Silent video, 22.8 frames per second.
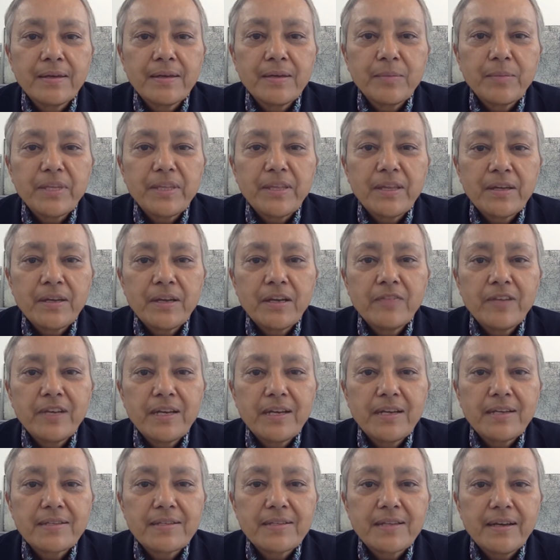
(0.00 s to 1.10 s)
but then I
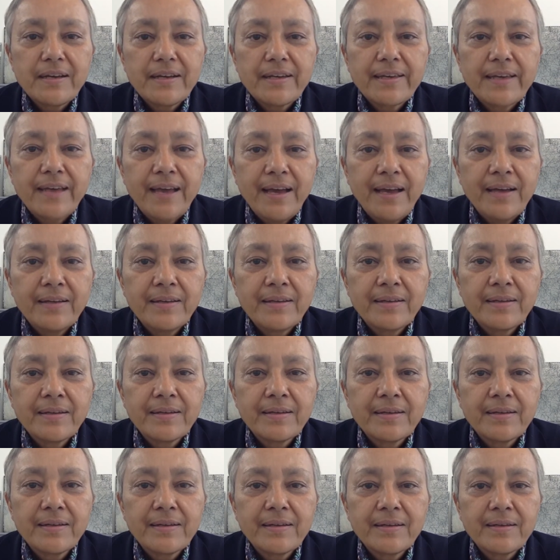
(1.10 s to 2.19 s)
realised that I can
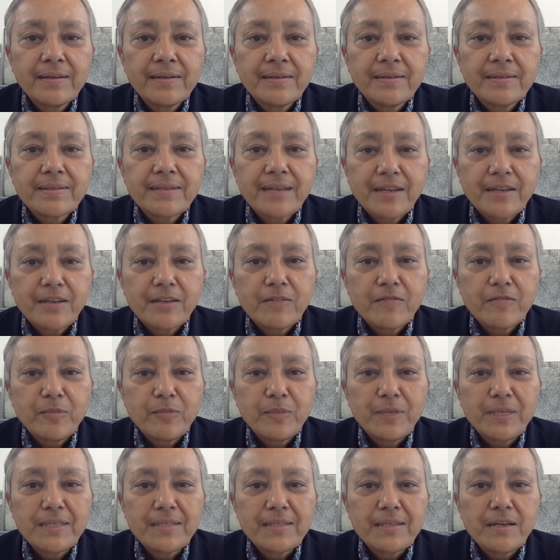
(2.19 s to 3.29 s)
stand up for
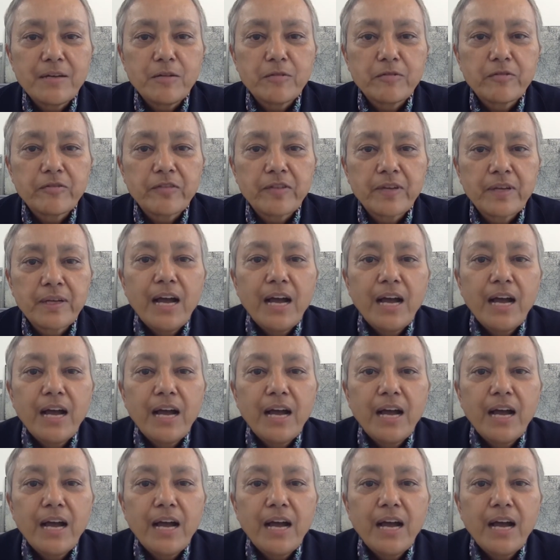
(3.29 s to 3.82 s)
myself.